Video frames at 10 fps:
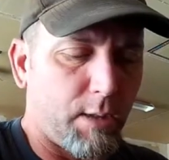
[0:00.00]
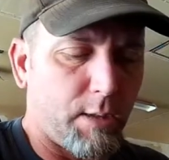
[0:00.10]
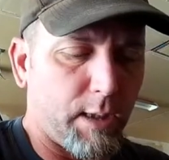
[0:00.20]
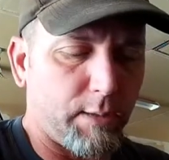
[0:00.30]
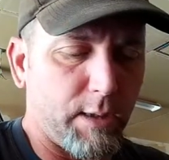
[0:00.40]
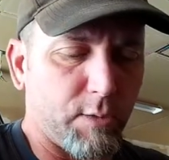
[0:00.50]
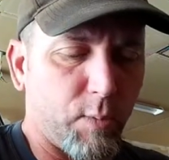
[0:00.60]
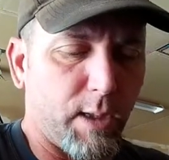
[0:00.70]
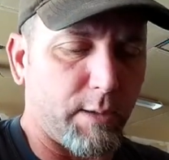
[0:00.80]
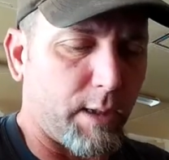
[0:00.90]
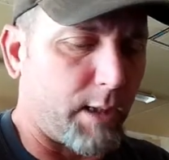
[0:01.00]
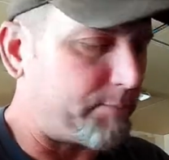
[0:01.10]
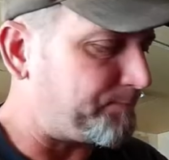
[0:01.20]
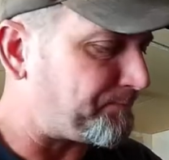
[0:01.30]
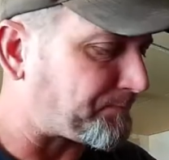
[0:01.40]
get these welded up.
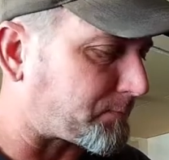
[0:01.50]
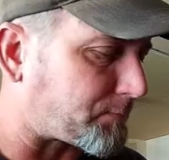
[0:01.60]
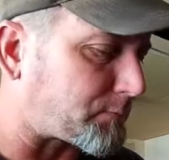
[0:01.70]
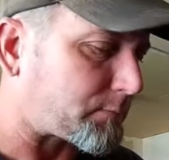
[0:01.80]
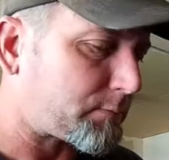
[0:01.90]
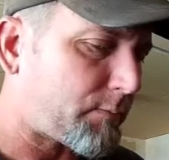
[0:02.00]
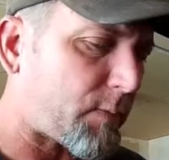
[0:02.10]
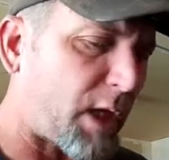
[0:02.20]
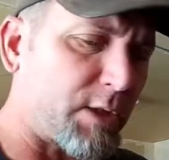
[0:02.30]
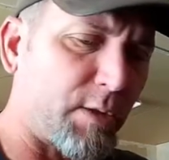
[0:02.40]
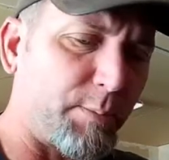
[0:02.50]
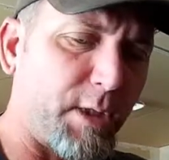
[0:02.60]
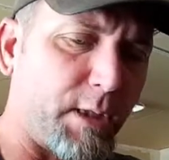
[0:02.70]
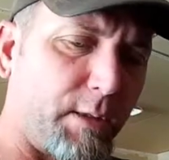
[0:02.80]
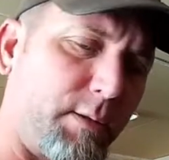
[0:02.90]
So I'm
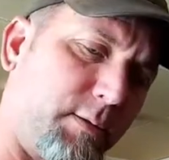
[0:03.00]
gonna